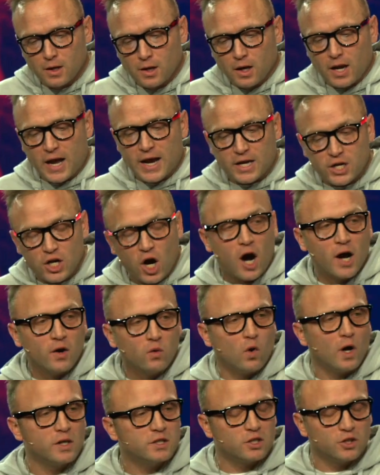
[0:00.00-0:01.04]
Like God
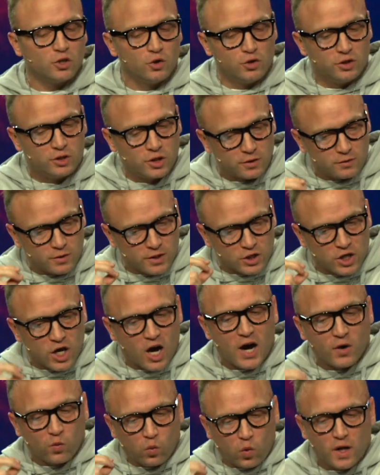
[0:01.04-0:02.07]
wants to do,
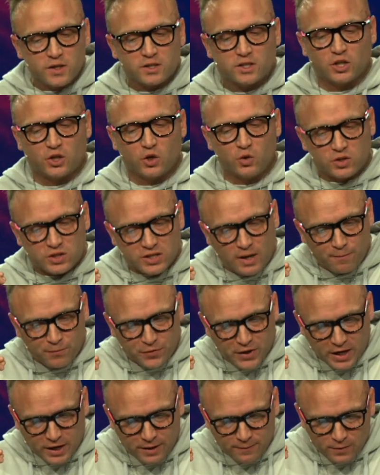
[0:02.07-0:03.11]
God wants to do
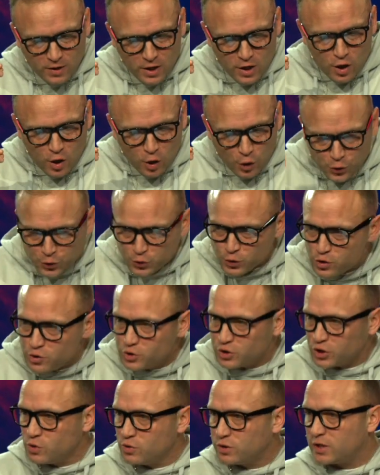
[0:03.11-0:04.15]
something through
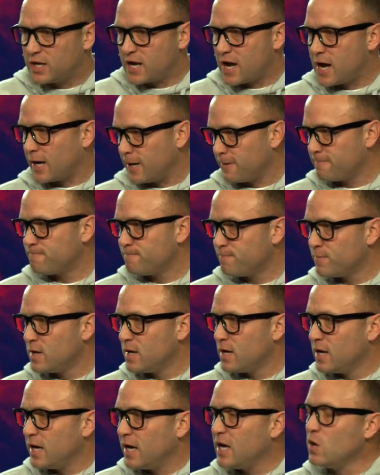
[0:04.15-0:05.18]
you today.
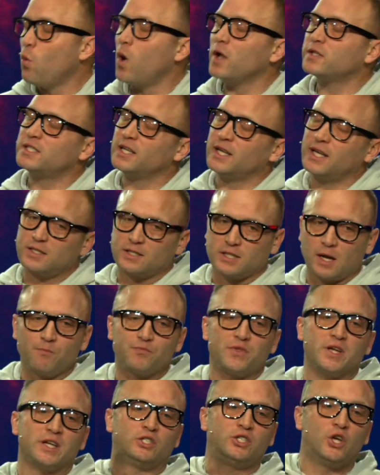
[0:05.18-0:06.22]
He wants to get
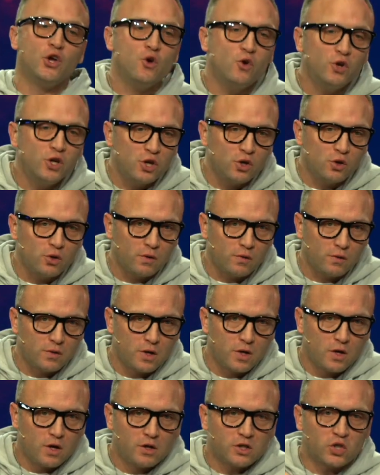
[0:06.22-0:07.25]
something to you,
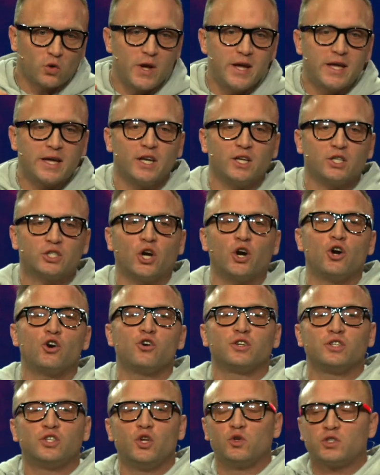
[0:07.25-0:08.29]
so He can in
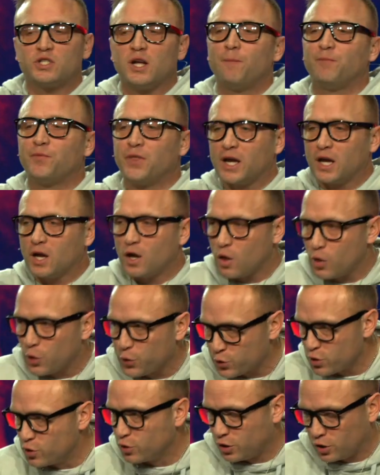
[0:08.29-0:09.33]
turn do something
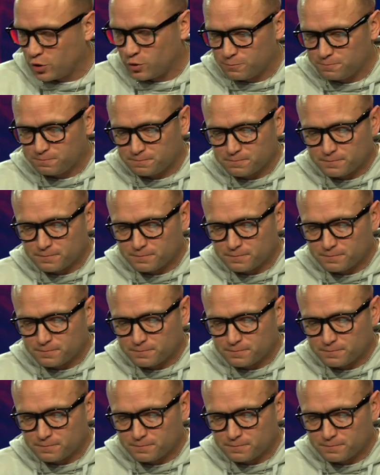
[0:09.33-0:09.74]
through you.